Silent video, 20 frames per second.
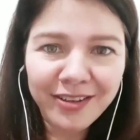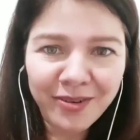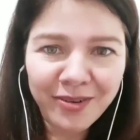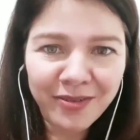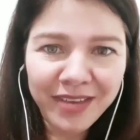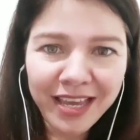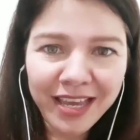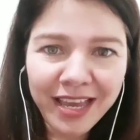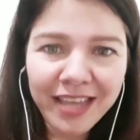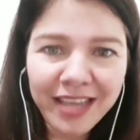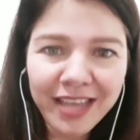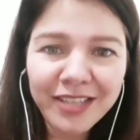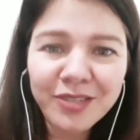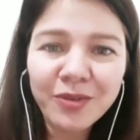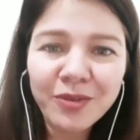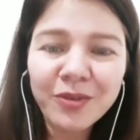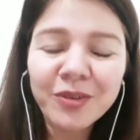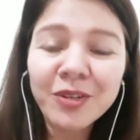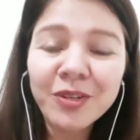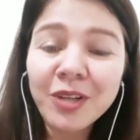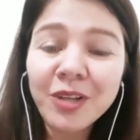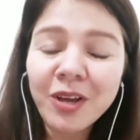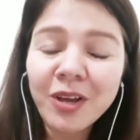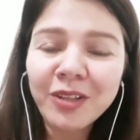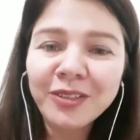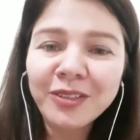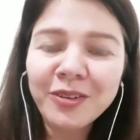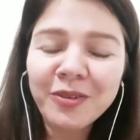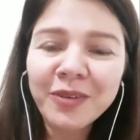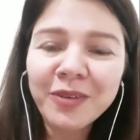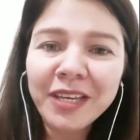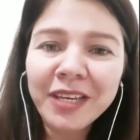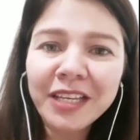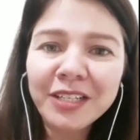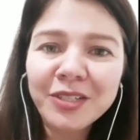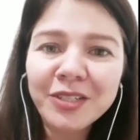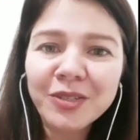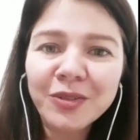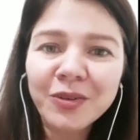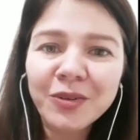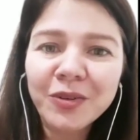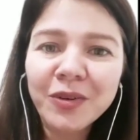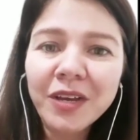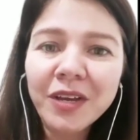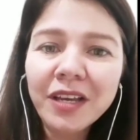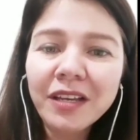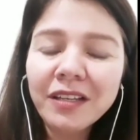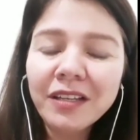Okay, so you're not going to